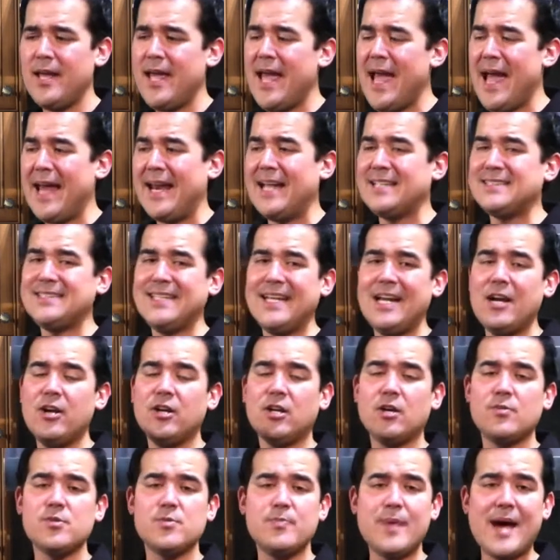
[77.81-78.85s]
and as the air
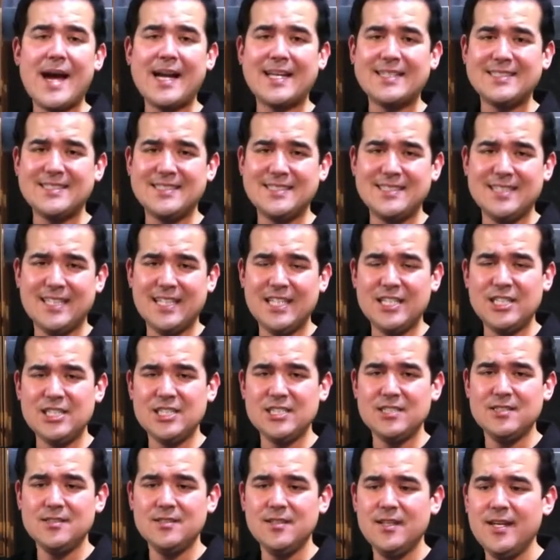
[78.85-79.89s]
comes back into the kitchen,
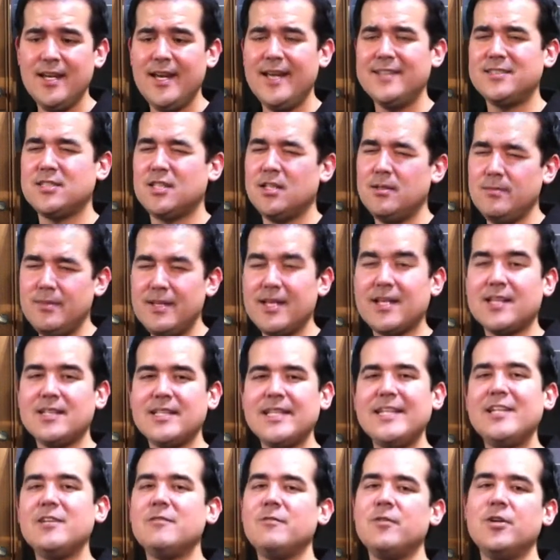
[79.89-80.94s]
it's going to be a
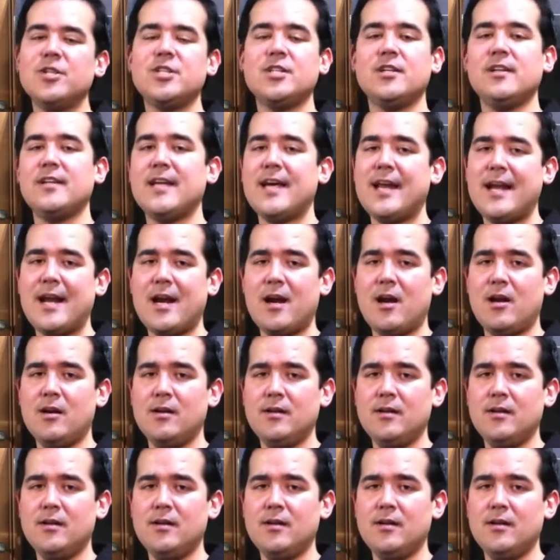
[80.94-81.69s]
cleaner version of that air.